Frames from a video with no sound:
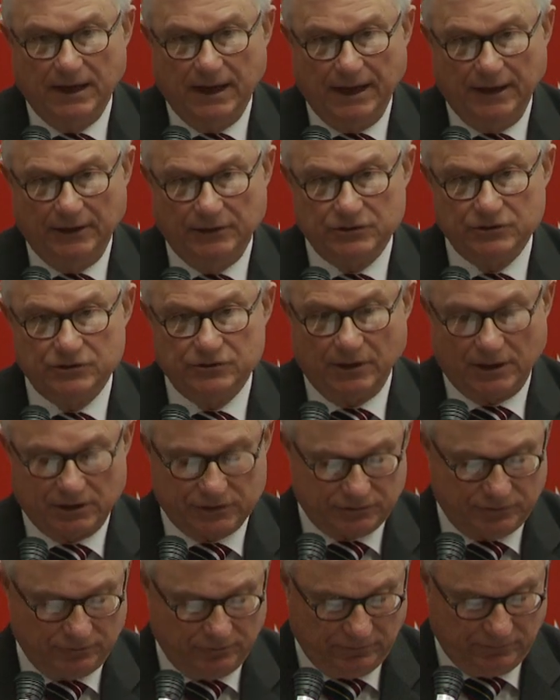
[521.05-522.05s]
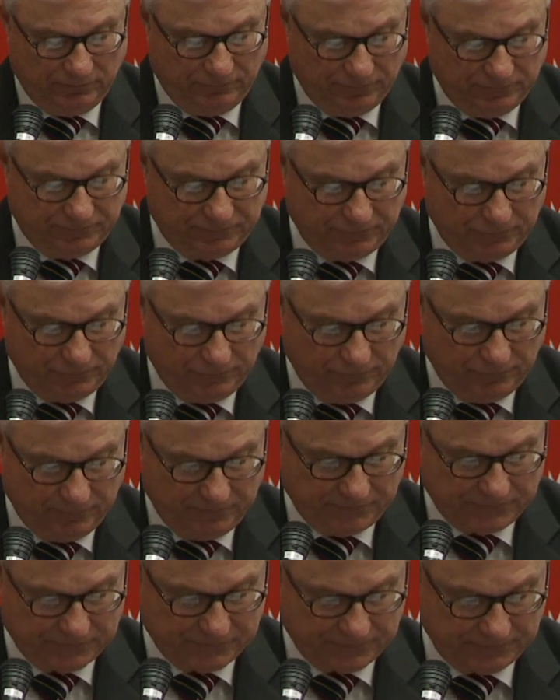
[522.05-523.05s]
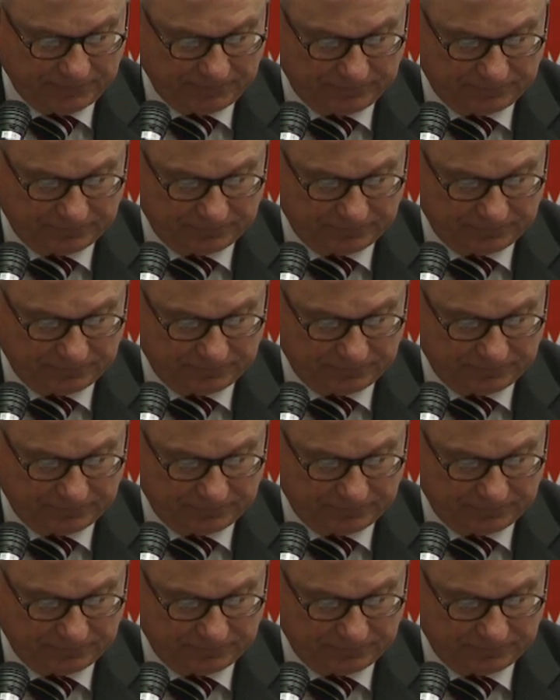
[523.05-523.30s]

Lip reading: and structural reforms.